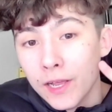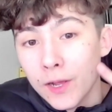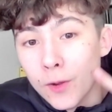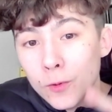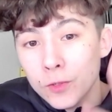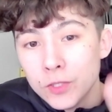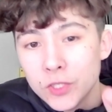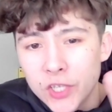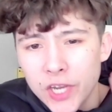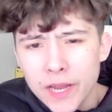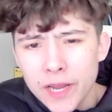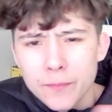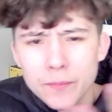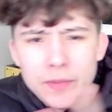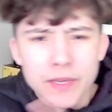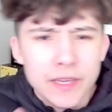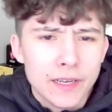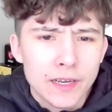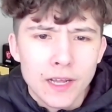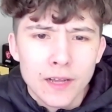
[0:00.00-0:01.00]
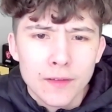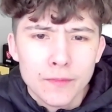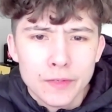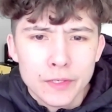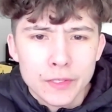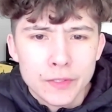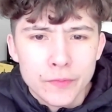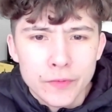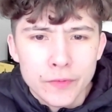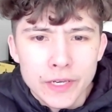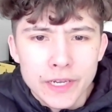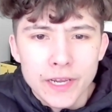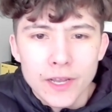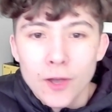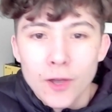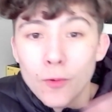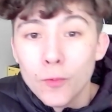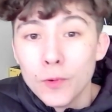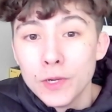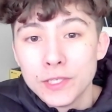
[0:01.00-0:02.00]
champion of this
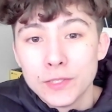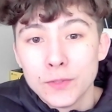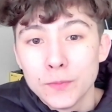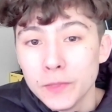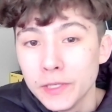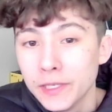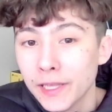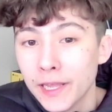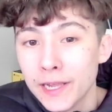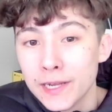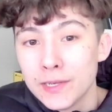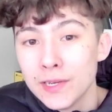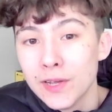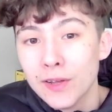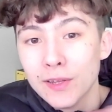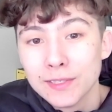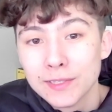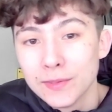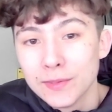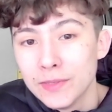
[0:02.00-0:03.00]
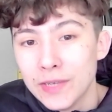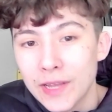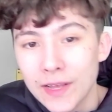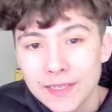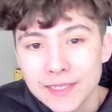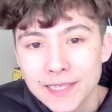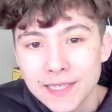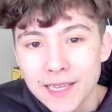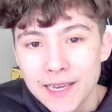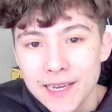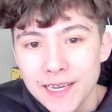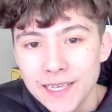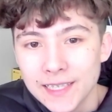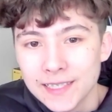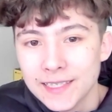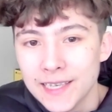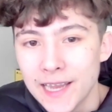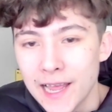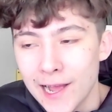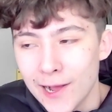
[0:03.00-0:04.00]
video. Which we'd like to also announce that he
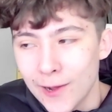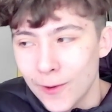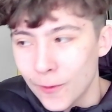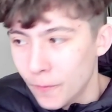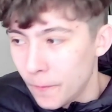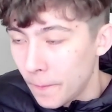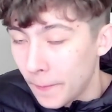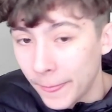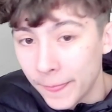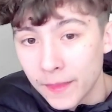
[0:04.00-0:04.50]
is now